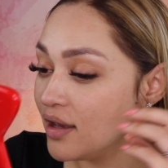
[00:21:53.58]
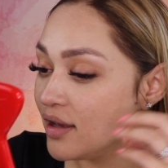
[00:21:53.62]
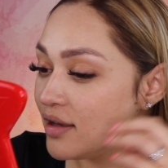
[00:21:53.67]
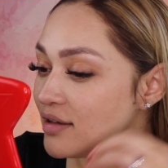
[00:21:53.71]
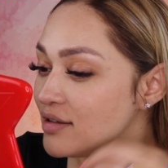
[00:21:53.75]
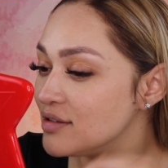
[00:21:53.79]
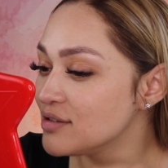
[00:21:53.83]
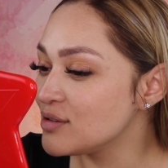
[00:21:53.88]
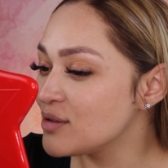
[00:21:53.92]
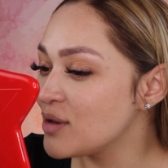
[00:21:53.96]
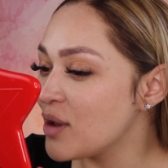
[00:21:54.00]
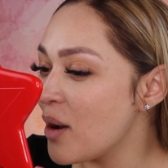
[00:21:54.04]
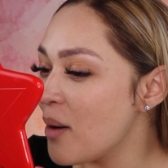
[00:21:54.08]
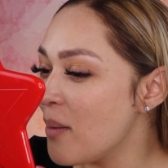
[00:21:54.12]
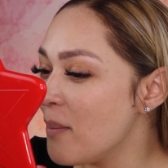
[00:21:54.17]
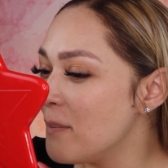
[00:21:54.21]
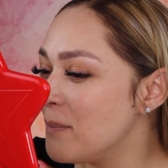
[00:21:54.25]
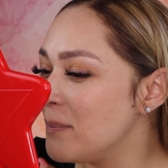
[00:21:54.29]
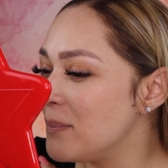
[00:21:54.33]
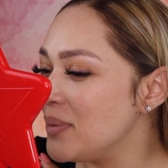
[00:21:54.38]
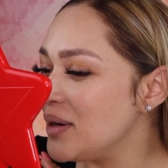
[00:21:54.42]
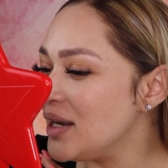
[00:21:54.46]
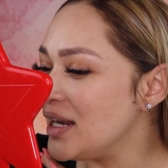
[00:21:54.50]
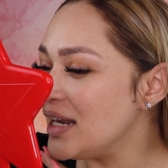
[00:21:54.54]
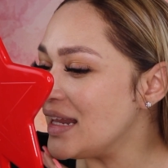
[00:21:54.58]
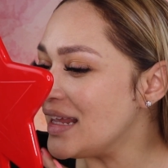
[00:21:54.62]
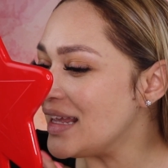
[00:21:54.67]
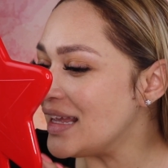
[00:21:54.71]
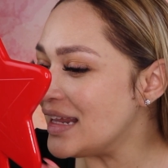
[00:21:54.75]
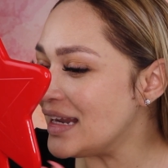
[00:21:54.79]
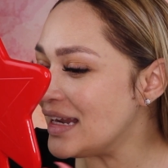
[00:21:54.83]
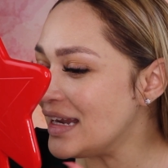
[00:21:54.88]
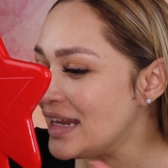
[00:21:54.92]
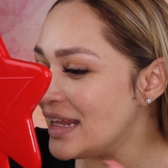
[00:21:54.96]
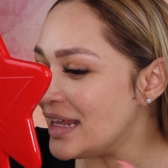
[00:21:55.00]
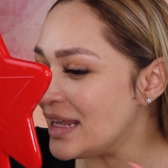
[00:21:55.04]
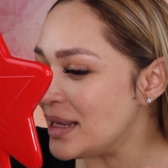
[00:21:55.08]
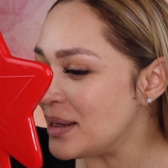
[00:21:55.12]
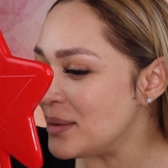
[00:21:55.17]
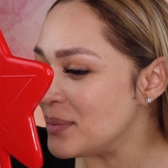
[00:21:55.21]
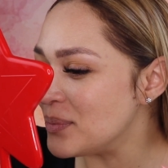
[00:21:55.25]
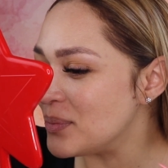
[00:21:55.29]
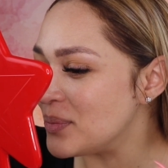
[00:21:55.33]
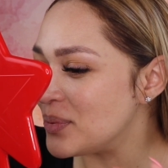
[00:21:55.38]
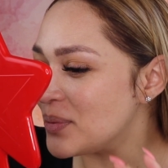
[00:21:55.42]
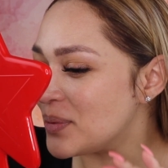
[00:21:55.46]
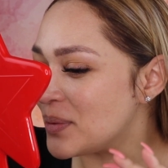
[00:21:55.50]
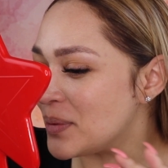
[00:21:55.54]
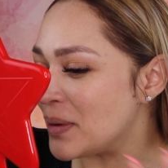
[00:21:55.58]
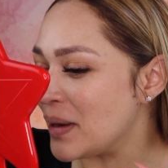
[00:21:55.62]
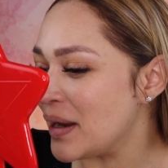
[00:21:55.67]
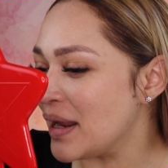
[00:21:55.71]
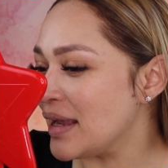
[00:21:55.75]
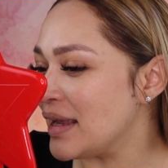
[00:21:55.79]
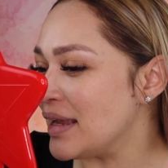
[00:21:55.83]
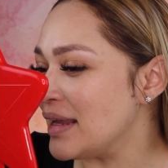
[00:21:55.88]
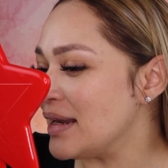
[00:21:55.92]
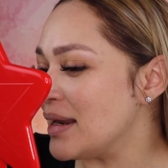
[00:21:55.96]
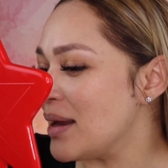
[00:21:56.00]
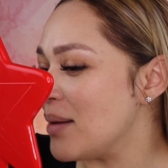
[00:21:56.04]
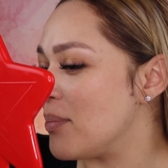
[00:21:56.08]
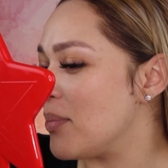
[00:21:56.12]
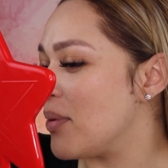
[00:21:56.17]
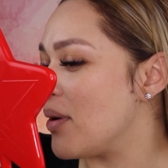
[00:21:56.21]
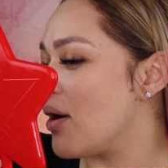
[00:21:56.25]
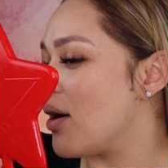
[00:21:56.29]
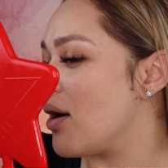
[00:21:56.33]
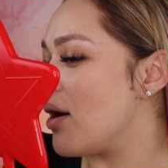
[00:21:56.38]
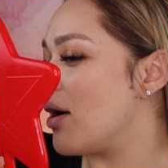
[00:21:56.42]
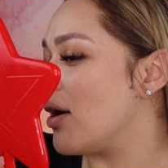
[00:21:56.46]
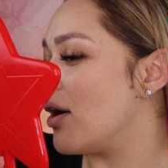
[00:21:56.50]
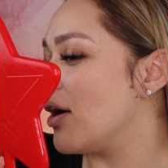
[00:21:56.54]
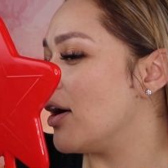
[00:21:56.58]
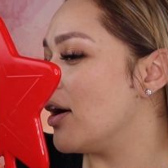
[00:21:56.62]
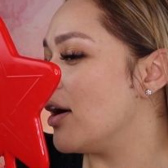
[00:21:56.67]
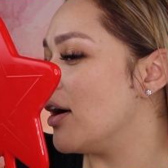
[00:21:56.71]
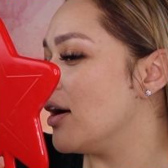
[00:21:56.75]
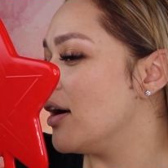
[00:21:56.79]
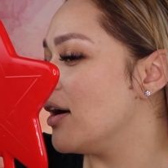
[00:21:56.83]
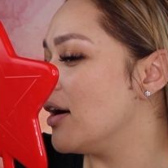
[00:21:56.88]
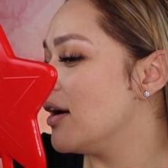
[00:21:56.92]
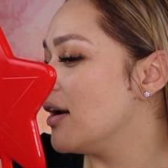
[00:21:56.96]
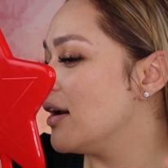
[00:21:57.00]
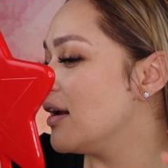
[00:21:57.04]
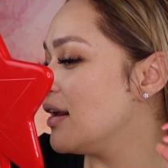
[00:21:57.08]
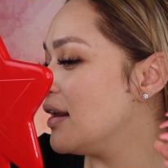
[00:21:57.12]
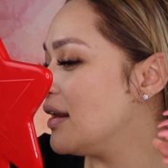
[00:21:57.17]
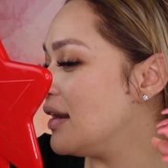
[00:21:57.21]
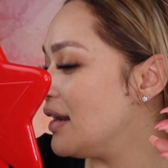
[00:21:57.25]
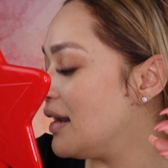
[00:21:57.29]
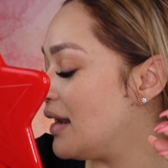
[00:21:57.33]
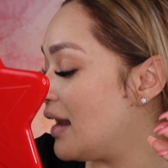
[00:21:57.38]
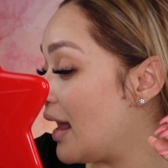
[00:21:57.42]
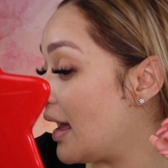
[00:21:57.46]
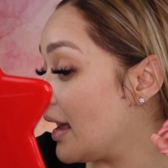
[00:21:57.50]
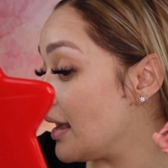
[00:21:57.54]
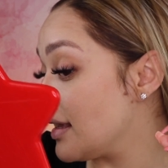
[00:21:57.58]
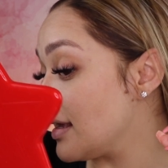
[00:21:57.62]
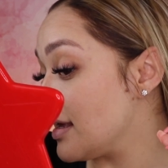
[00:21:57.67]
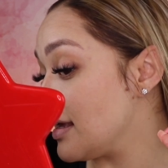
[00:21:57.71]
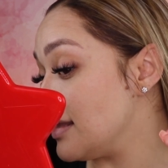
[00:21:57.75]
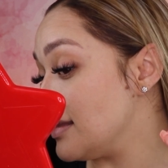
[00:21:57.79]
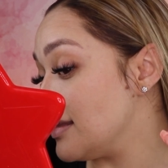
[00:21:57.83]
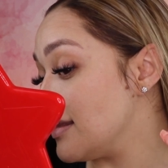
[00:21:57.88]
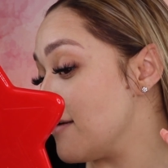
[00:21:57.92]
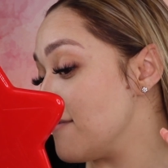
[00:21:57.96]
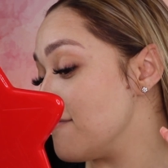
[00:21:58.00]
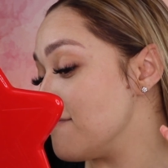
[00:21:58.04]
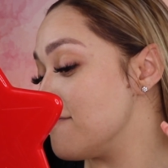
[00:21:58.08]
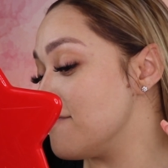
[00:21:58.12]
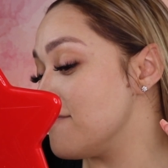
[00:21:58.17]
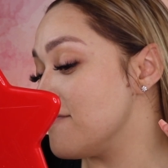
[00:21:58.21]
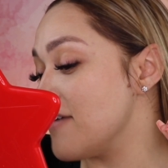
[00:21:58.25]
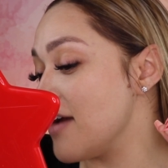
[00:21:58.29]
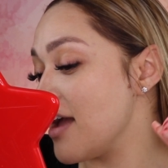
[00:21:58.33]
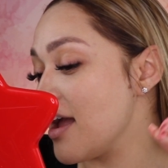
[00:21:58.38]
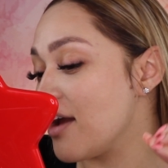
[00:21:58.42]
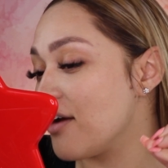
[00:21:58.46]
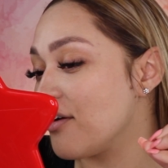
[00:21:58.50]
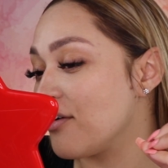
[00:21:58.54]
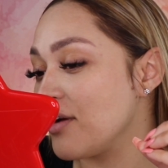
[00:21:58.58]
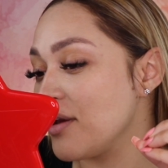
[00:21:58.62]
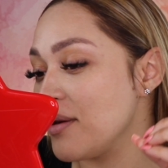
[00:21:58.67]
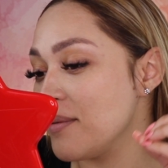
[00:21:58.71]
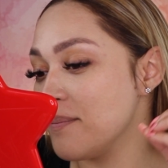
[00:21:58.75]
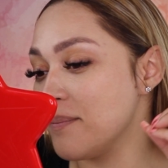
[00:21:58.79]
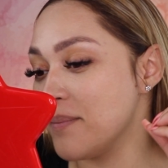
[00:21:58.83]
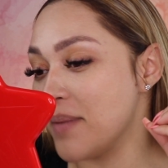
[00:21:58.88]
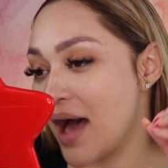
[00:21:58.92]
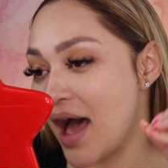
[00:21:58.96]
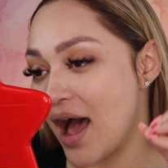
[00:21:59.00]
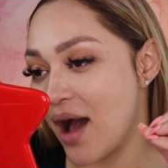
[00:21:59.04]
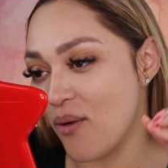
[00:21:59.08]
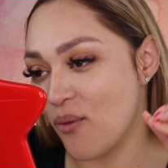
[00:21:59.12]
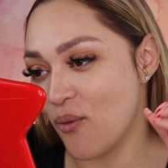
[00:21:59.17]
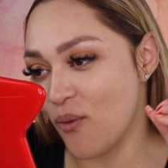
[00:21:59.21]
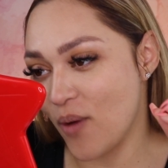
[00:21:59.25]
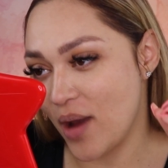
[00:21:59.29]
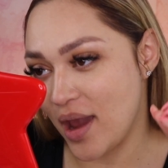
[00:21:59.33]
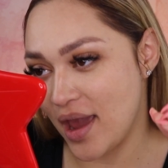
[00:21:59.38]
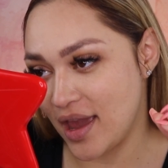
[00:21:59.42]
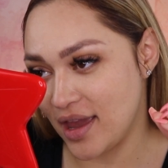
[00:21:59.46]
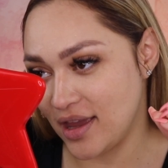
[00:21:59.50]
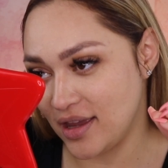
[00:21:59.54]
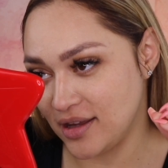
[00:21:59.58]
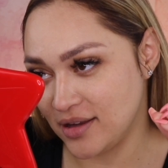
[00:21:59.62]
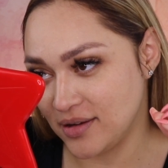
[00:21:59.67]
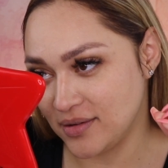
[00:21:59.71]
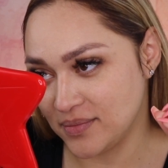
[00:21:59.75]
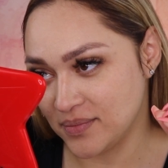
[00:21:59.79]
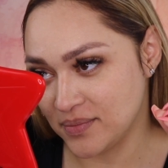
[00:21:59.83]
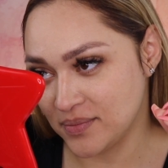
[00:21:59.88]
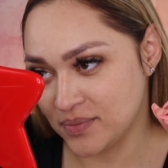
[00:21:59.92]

It's completely breaking apart, like in a very bad way.